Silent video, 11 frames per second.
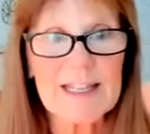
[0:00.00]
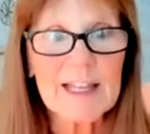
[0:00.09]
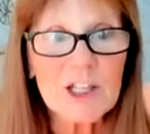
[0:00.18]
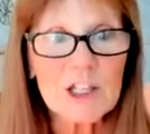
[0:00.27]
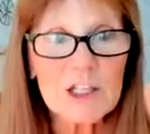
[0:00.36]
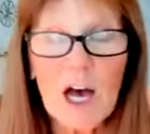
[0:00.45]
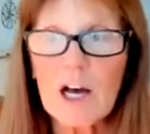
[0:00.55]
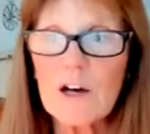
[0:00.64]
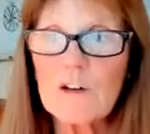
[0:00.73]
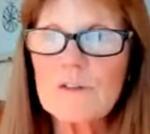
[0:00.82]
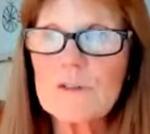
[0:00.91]
They
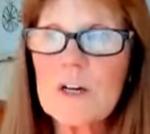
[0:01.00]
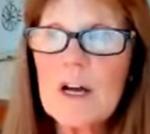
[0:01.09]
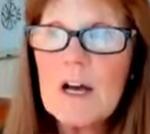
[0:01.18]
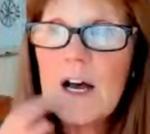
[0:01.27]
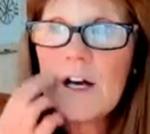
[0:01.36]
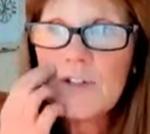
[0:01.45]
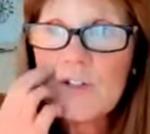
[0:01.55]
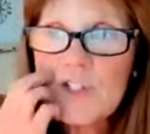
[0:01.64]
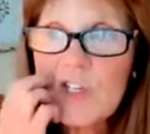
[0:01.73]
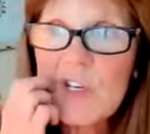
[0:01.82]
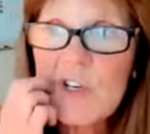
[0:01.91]
love
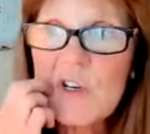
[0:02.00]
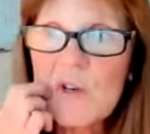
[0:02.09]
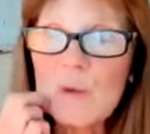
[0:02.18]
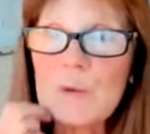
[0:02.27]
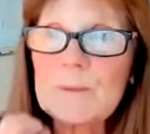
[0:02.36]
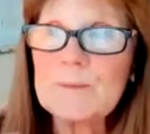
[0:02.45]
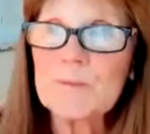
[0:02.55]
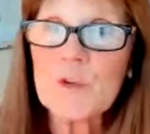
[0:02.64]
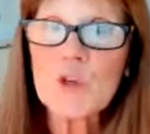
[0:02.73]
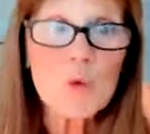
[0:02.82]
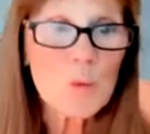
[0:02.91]
to
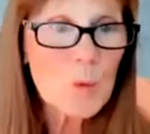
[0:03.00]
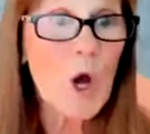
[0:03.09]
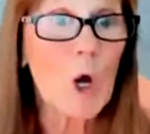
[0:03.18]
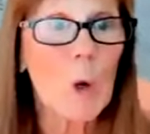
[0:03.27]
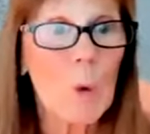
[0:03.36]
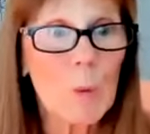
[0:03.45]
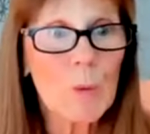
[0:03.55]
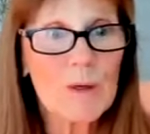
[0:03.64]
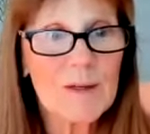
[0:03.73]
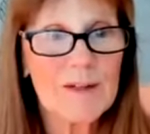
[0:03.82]
grow.